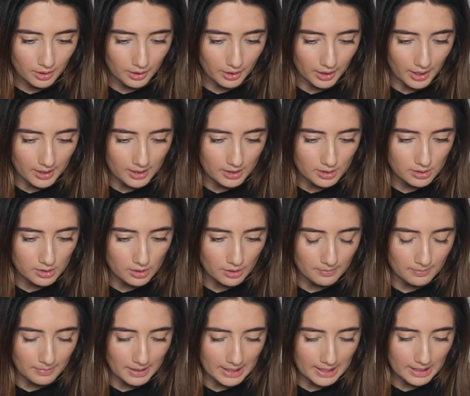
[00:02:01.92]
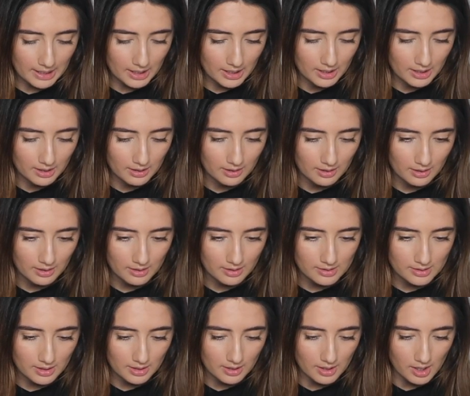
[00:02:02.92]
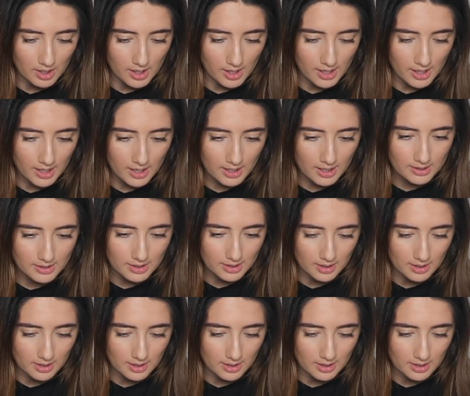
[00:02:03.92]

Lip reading: Okay, that's not me. It's a guy.